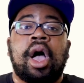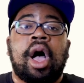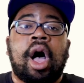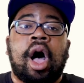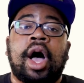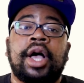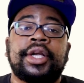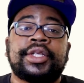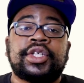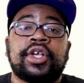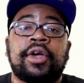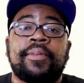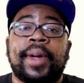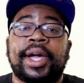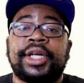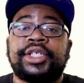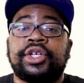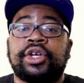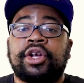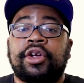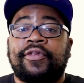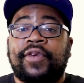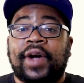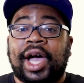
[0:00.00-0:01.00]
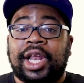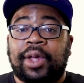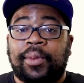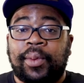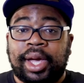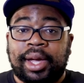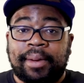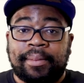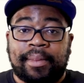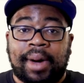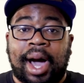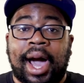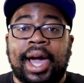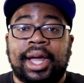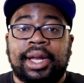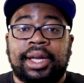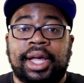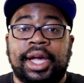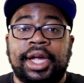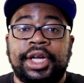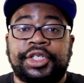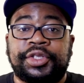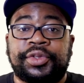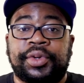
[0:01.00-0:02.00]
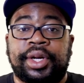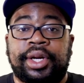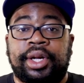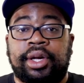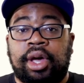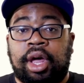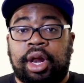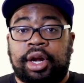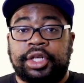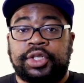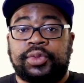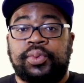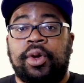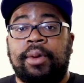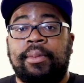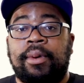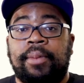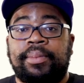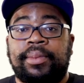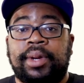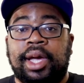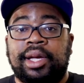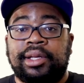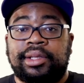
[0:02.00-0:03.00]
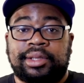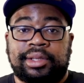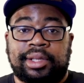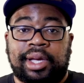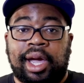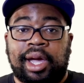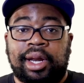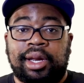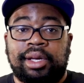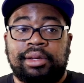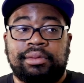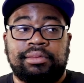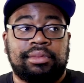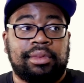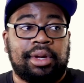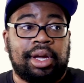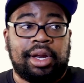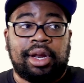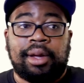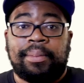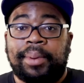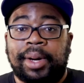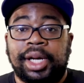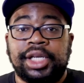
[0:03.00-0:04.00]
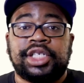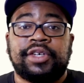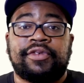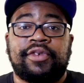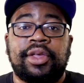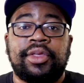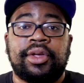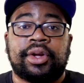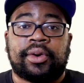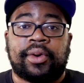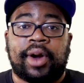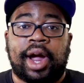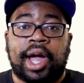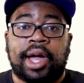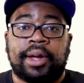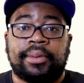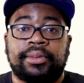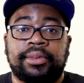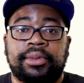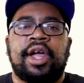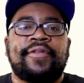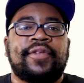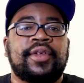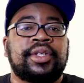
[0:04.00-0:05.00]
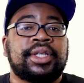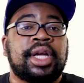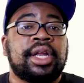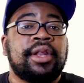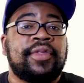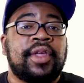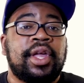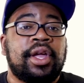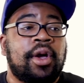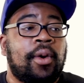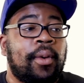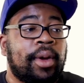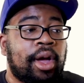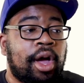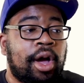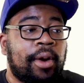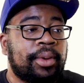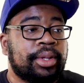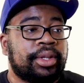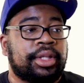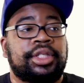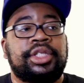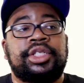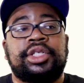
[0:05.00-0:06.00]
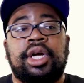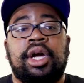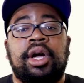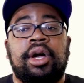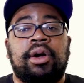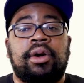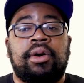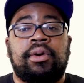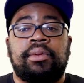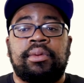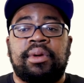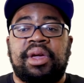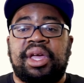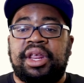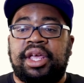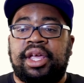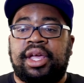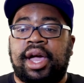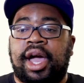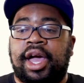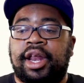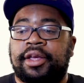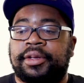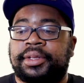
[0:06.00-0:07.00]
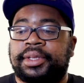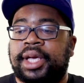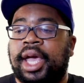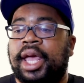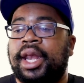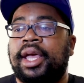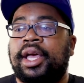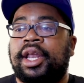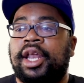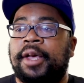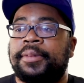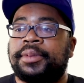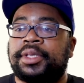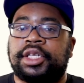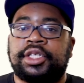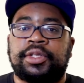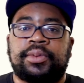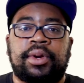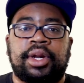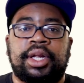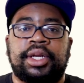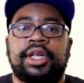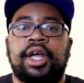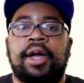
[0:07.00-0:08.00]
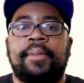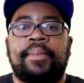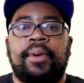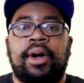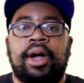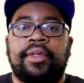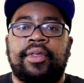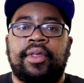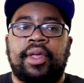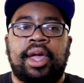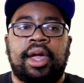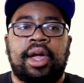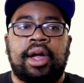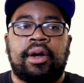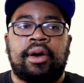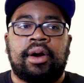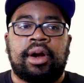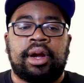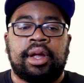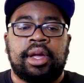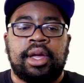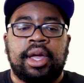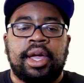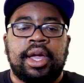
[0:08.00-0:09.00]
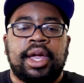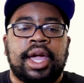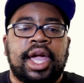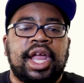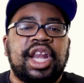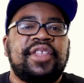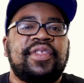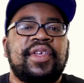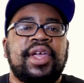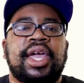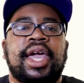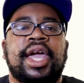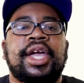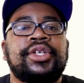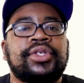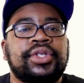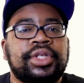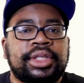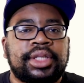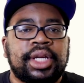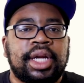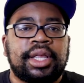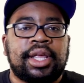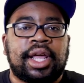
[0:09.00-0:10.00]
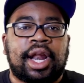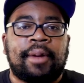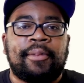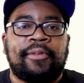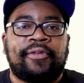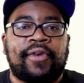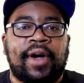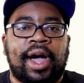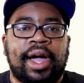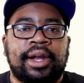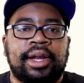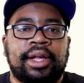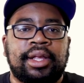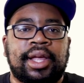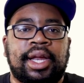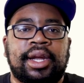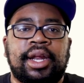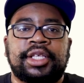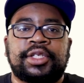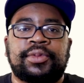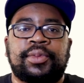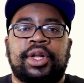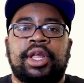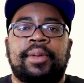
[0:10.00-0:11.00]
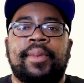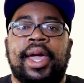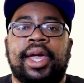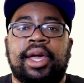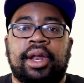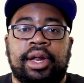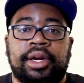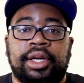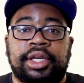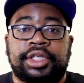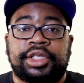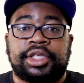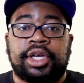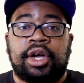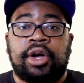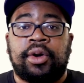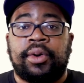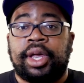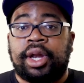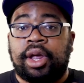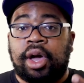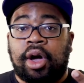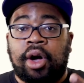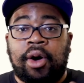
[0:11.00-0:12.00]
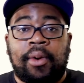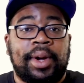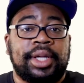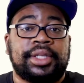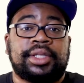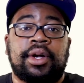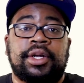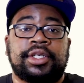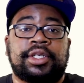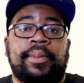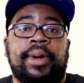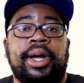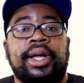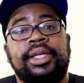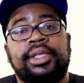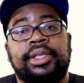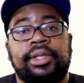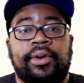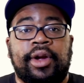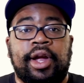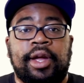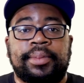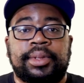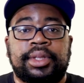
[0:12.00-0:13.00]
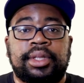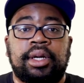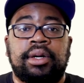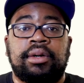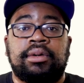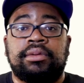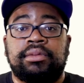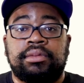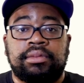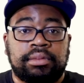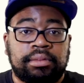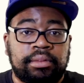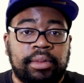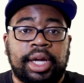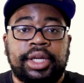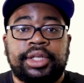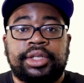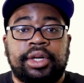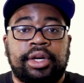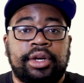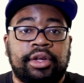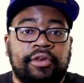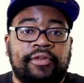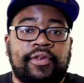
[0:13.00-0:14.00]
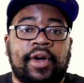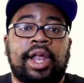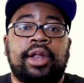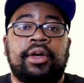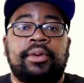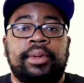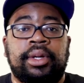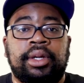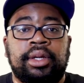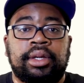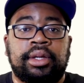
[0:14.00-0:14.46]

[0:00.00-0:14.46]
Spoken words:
Also, make sure you're following my Linktree to get all its web updates, skating, and a bunch of other crap. If there's anything going on with the show, any kind of skating clips I just want to dump on there, or anything interesting that I'm finding that doesn't really make it on the show, it always goes on my Instagram, so make sure you follow me.